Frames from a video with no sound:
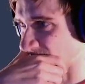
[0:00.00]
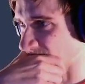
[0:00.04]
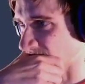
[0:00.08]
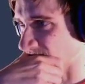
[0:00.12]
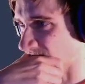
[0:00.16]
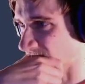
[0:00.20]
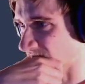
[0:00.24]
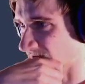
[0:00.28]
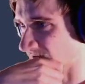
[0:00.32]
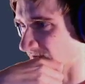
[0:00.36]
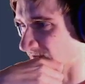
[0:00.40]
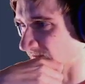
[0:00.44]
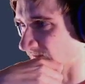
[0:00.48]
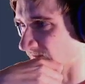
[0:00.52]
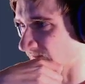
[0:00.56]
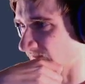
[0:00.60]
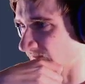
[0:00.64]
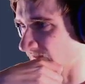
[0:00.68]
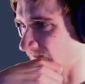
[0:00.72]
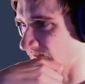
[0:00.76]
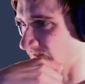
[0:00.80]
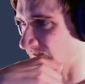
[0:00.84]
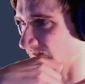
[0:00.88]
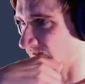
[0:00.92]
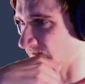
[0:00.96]
are
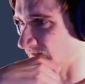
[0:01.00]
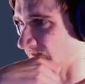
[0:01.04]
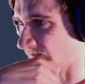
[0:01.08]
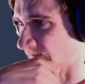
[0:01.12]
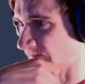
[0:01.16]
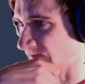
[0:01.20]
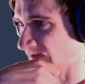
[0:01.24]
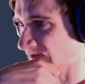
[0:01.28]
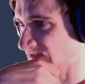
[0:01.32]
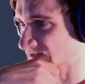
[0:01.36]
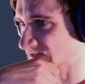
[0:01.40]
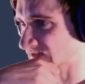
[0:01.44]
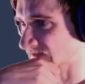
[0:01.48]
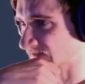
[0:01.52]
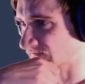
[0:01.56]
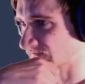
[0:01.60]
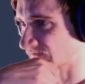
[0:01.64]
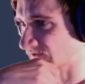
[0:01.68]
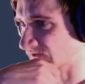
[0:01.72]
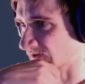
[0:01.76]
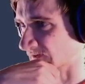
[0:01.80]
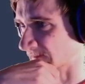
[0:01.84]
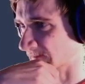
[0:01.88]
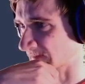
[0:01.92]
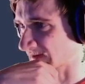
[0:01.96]
the basic
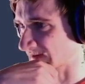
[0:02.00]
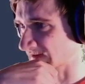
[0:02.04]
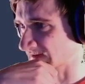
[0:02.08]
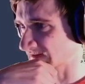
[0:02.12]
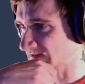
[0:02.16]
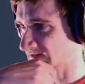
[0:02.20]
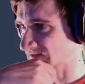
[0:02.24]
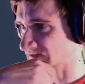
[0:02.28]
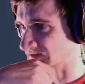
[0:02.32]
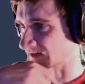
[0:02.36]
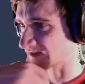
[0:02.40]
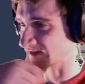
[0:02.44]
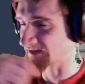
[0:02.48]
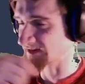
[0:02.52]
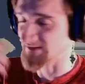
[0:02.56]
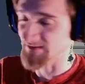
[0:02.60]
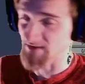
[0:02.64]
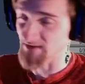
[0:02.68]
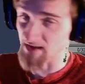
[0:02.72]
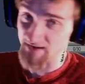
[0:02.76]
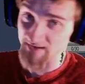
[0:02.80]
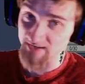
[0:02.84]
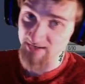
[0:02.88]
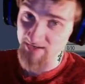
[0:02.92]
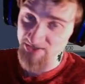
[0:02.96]
farming, so
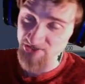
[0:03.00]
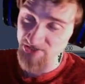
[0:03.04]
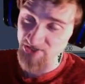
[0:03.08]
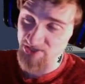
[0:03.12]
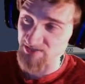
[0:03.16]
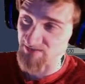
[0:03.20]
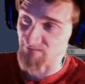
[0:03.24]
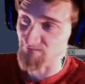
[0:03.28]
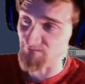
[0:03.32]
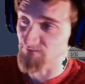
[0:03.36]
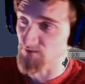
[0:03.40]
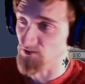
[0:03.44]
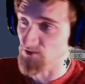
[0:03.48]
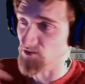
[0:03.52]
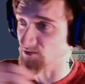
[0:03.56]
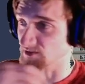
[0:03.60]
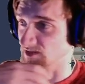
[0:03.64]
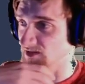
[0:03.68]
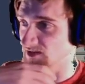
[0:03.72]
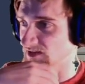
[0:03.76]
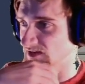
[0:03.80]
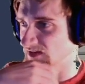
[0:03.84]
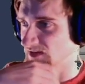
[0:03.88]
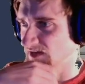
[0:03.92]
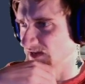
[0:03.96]
I can actually get some food,
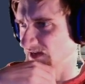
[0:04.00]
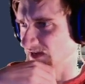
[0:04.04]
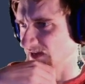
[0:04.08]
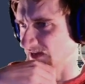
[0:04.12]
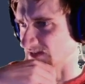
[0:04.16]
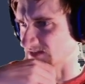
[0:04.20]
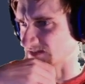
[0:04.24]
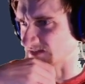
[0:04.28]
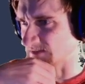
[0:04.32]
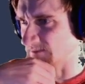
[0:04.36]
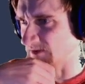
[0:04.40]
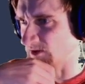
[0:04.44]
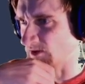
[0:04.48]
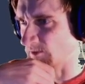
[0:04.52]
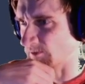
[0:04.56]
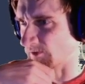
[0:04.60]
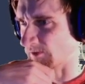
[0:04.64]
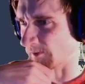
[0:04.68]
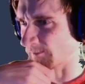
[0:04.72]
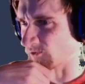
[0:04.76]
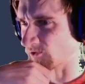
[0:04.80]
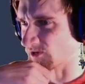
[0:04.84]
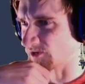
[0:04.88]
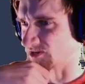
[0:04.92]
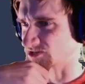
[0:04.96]
and some meal
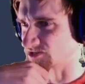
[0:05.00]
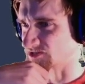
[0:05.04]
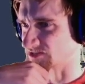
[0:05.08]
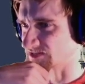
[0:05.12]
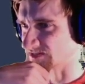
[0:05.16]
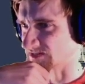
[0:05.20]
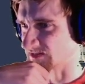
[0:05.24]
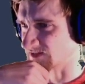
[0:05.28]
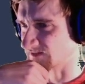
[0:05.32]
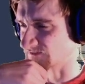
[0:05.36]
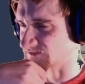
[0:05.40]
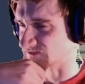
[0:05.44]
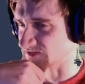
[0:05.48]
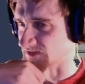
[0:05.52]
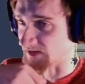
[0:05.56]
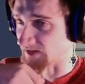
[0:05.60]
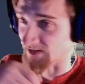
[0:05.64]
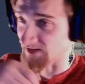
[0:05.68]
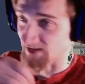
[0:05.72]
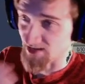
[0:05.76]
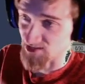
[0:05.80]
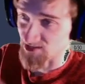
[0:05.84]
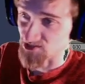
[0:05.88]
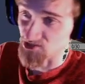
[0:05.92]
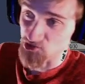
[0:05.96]
preparation stuff so I
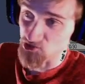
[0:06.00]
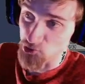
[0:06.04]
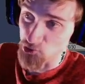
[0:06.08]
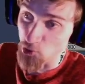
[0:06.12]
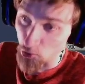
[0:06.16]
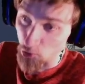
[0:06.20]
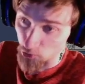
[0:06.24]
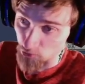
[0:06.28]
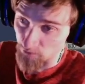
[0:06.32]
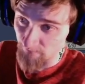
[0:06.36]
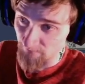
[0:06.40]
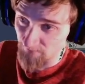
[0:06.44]
can actually cook the